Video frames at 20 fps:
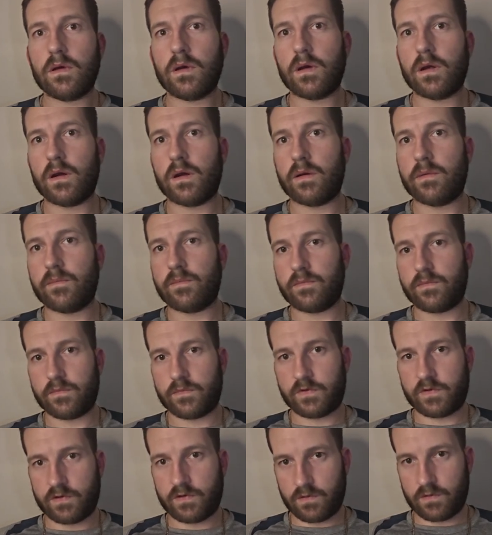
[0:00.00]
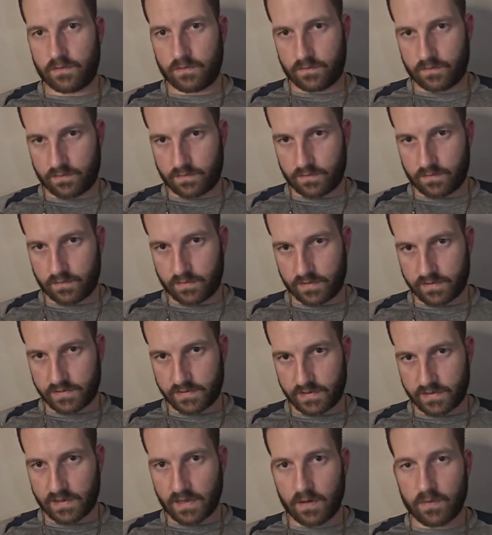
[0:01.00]
Alright, so we're going to
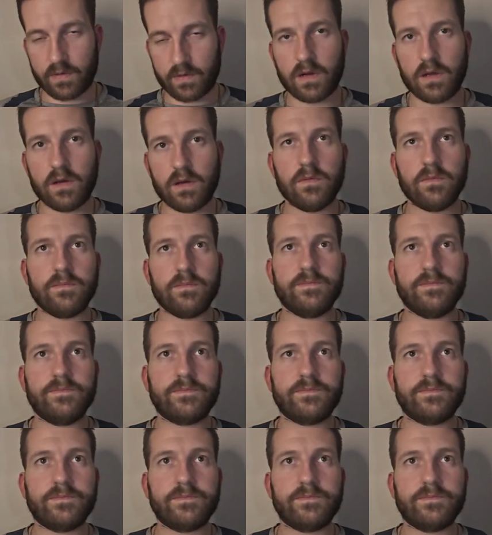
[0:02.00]
check that one out.